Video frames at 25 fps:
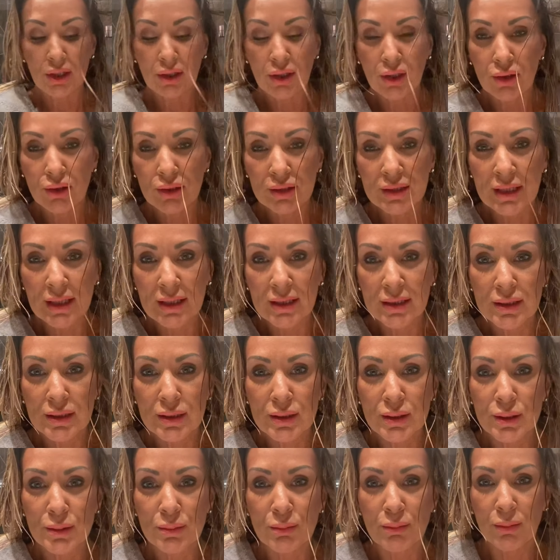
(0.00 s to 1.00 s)
use
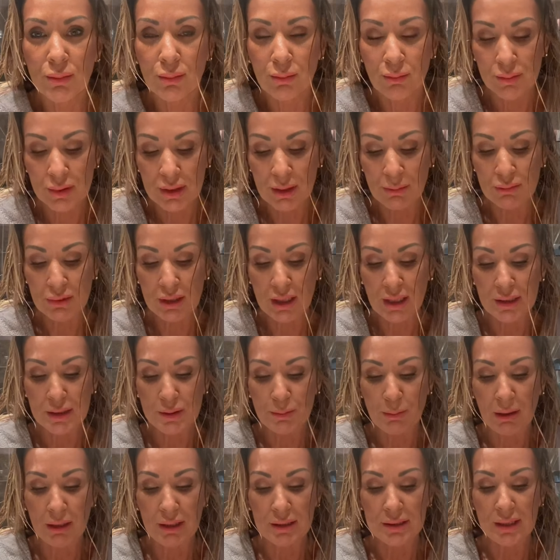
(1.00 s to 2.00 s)
this sometimes
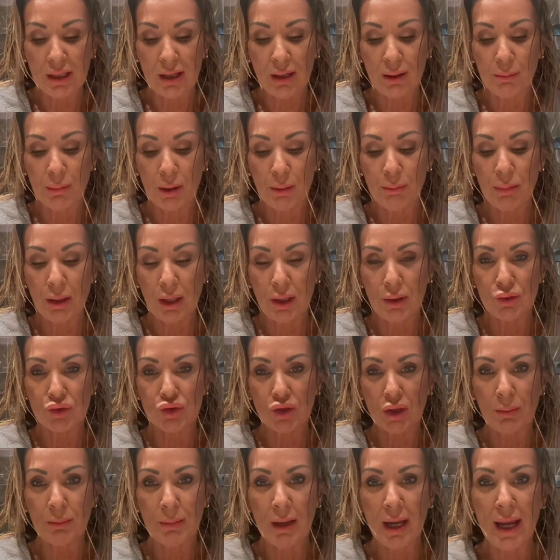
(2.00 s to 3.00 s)
by the time I blow
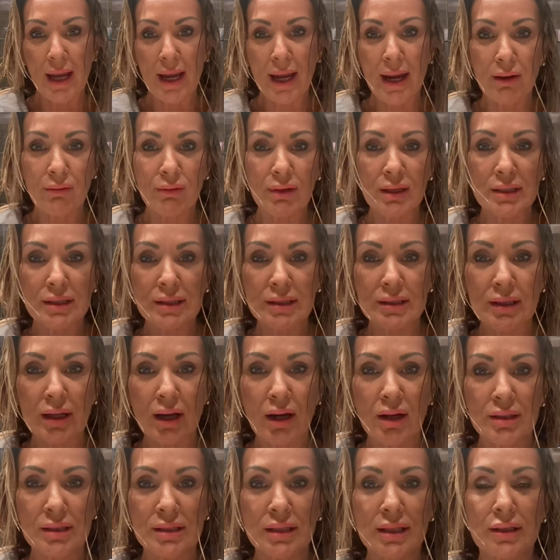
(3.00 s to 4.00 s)
dry my hair it's
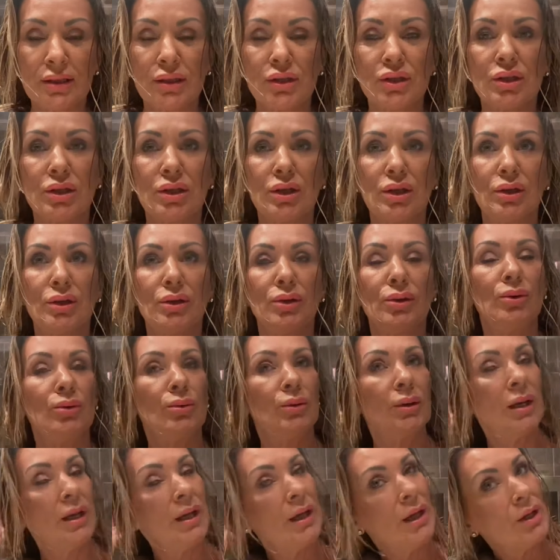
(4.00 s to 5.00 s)
started to
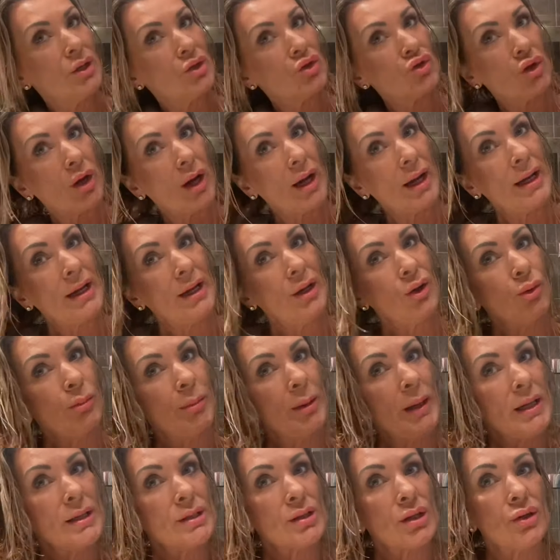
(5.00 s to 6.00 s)
dry a little
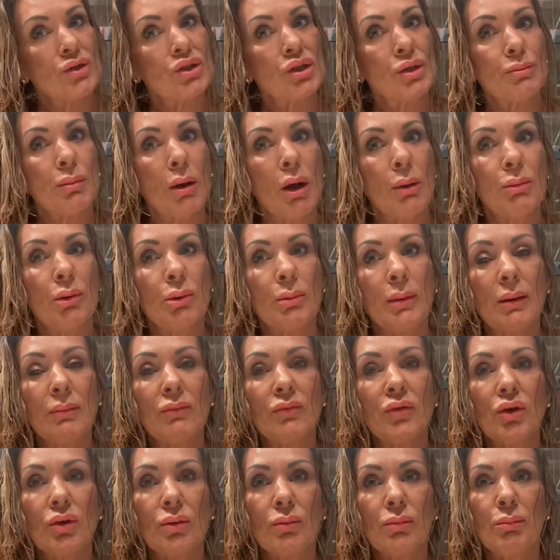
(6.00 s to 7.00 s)
bit, so I'll just pop a bit
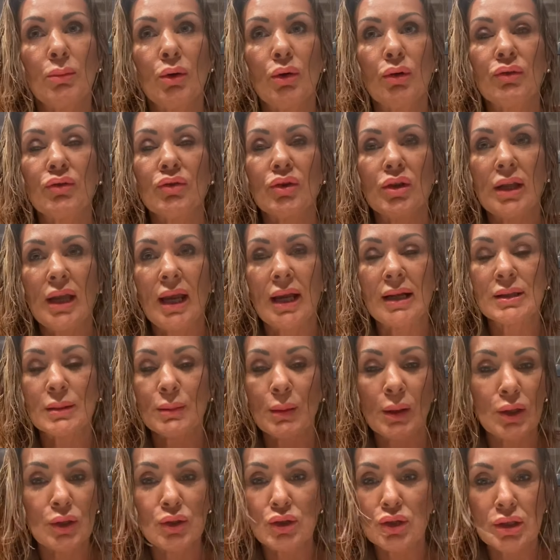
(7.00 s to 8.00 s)
more through the ends,
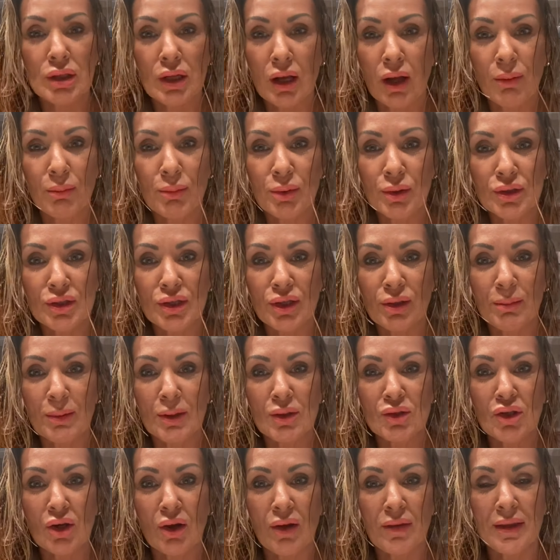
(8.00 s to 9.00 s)
but you just can't put too
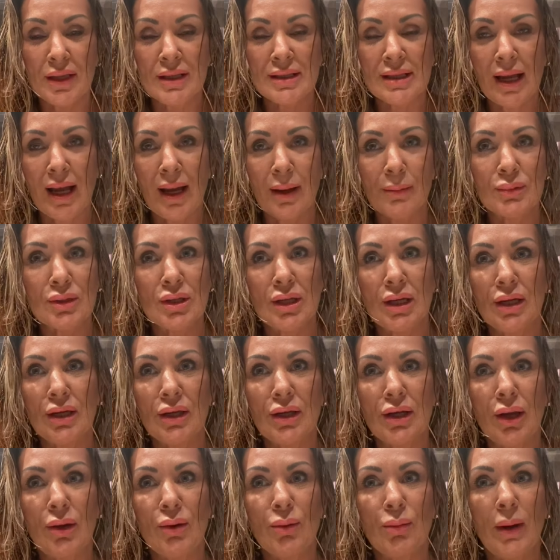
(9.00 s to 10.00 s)
much on. There's absolutely
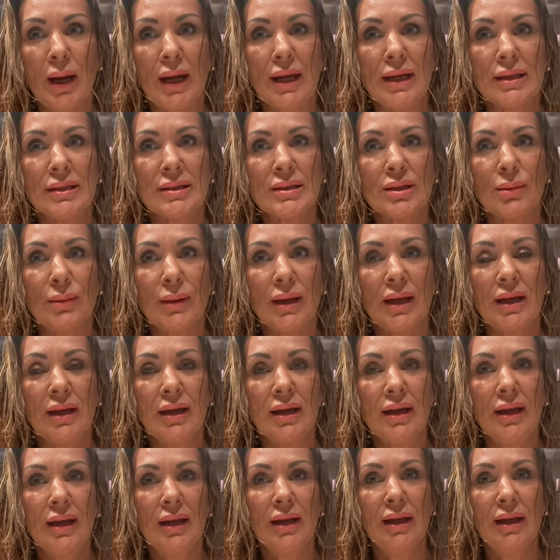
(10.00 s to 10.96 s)
no weight to it.